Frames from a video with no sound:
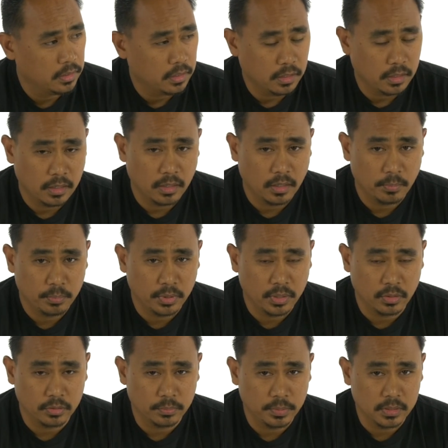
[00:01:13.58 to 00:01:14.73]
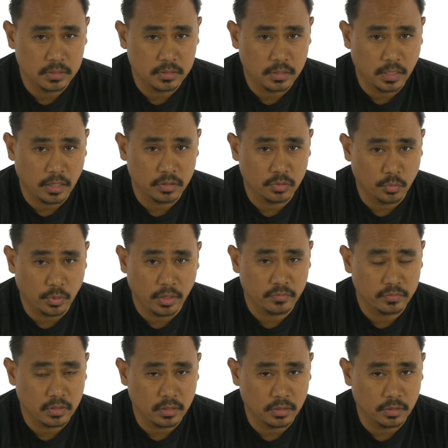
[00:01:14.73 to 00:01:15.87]
putting all the pieces together where
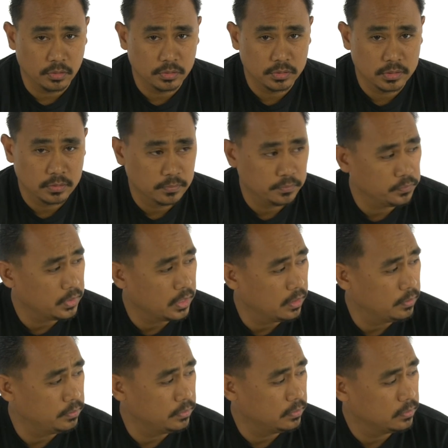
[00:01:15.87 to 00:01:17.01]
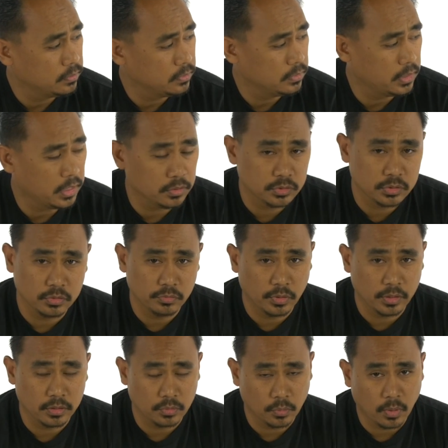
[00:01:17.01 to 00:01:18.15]
everything goes, down to
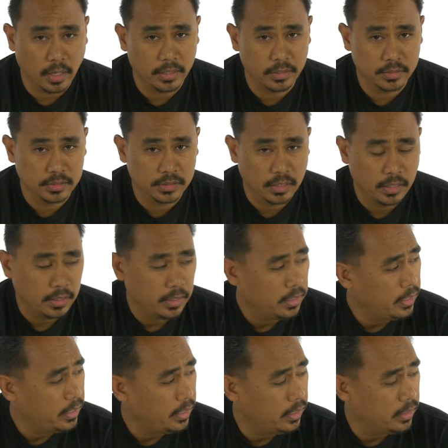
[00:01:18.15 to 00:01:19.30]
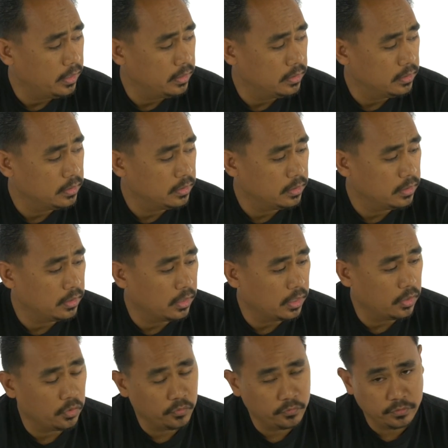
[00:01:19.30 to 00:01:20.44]
running the wires. And
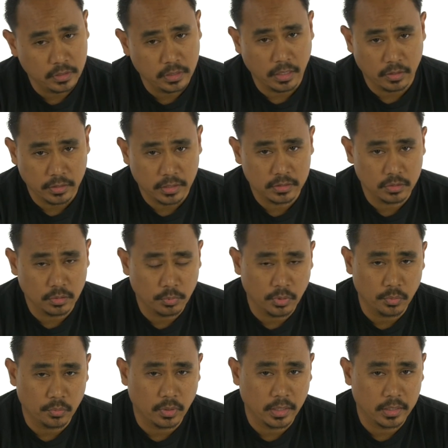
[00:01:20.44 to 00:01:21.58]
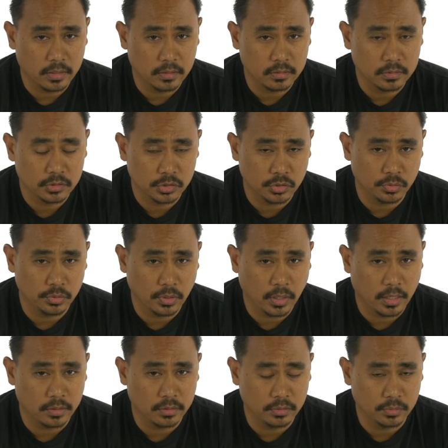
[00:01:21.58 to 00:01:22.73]
hopefully I'll get to the point where I can show you
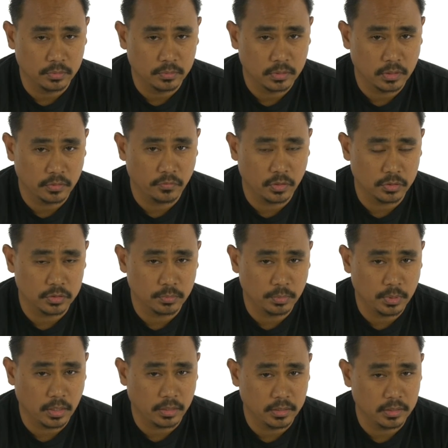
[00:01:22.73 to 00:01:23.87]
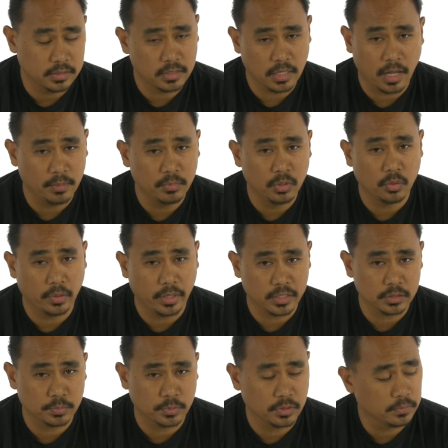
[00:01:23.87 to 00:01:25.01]
how to configure some PIDs. I'm no
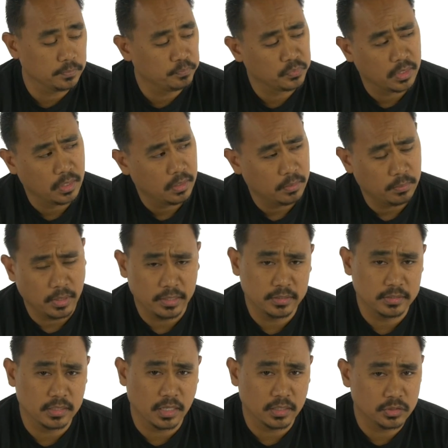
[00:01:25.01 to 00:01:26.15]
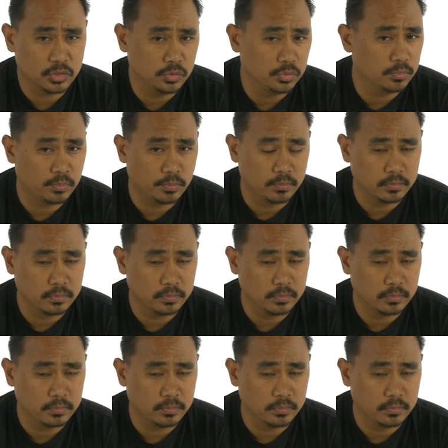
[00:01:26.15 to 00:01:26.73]
expert. Mine is not tuned